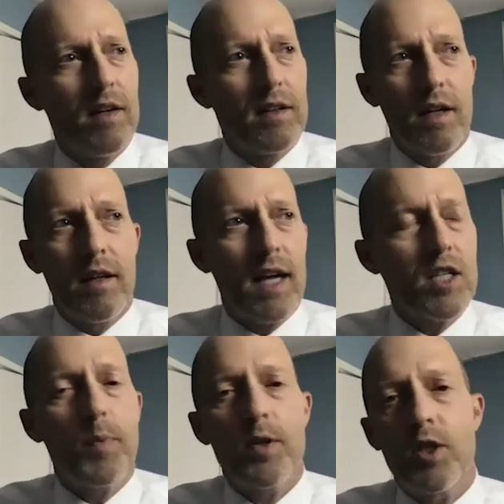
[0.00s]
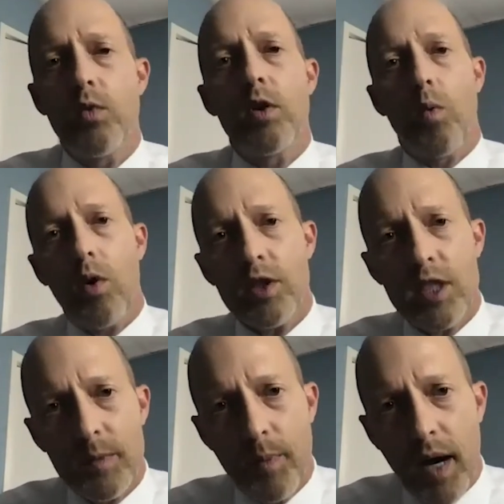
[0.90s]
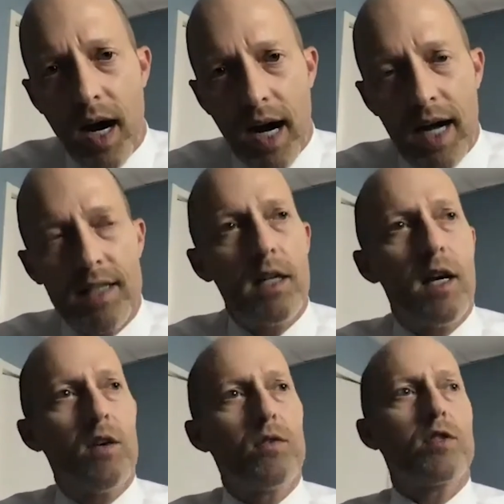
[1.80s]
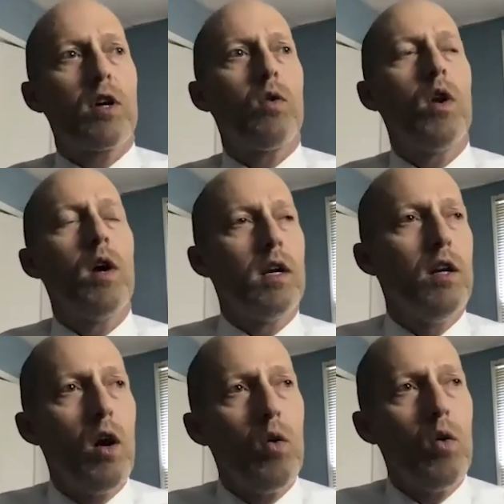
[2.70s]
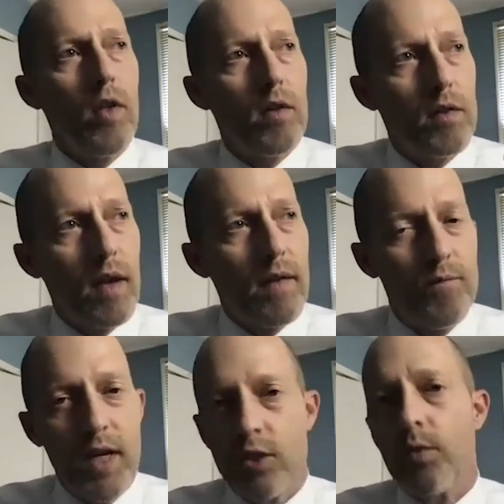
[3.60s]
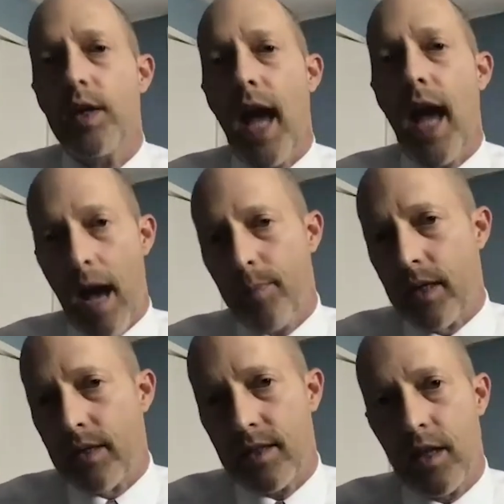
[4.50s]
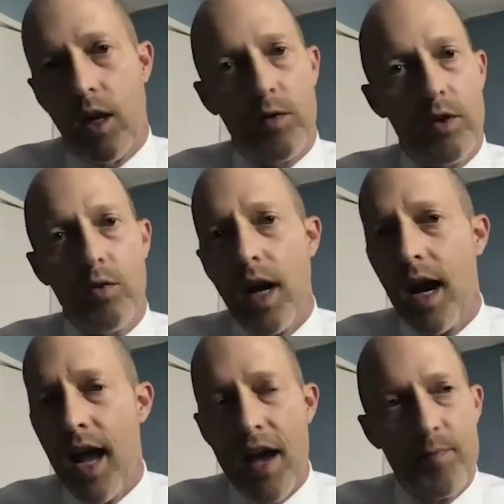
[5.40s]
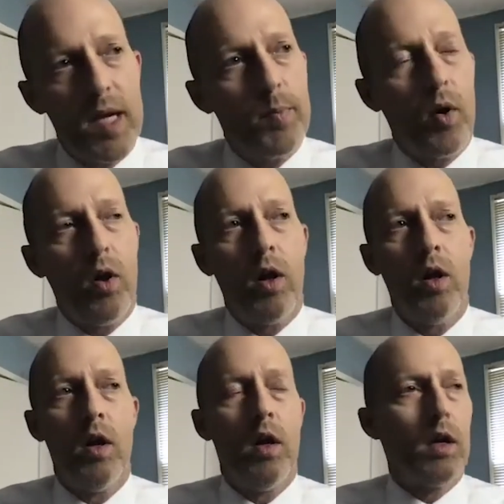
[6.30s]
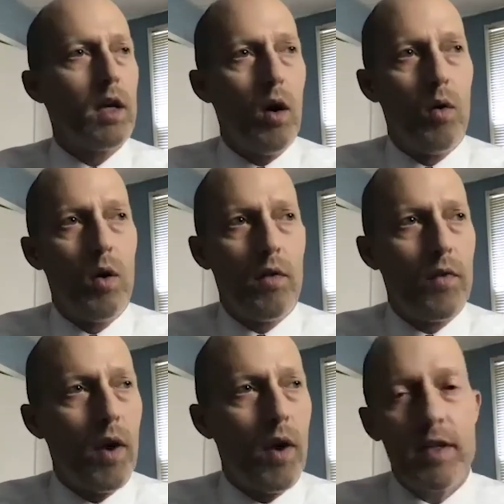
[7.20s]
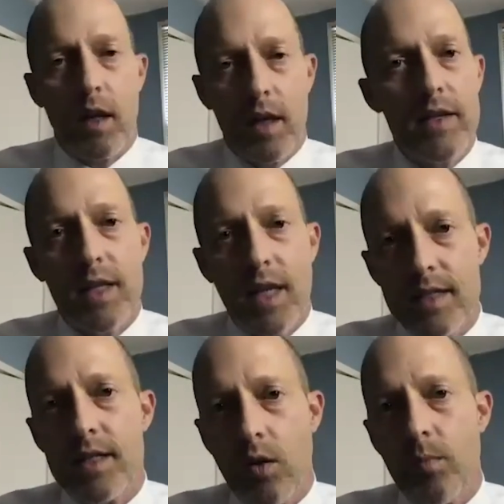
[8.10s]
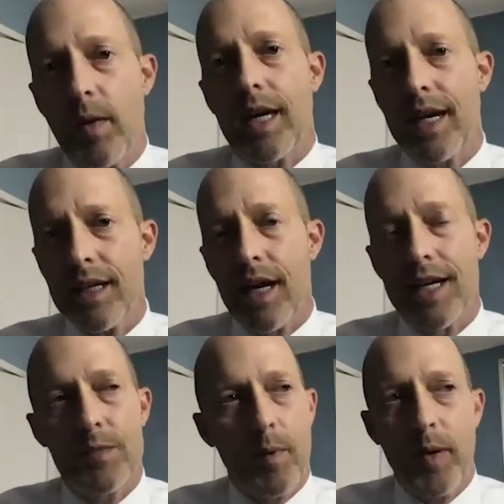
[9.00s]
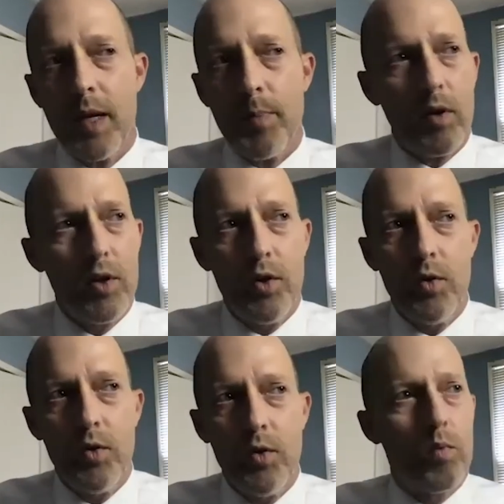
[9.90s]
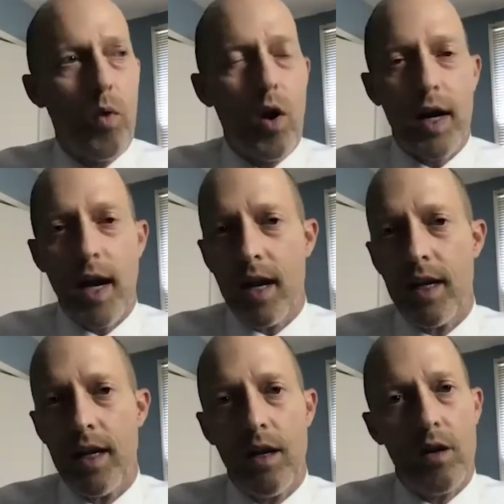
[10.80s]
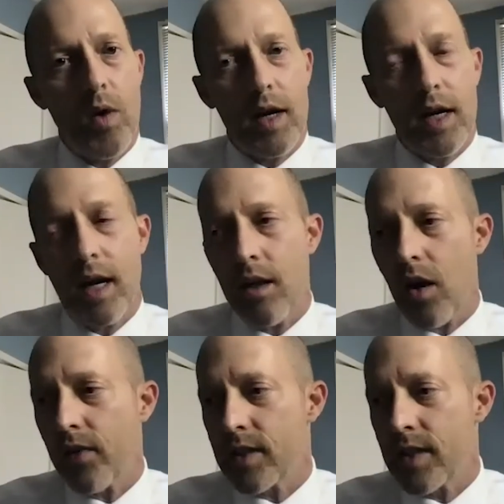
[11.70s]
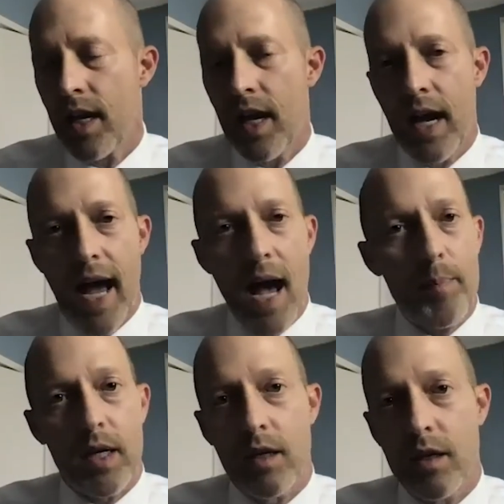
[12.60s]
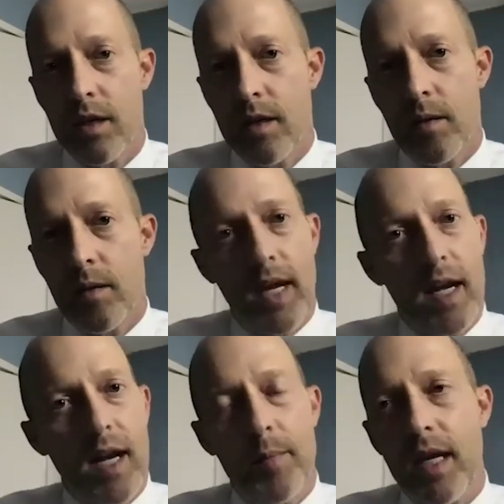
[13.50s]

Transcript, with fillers: that just puts you in a worse spot, you know. So know that that victory happens. You know, you and I have people, you know, all these a lot of these cases don't make headlines, but people who walk out of here, walk out of the office happy, man. I mean,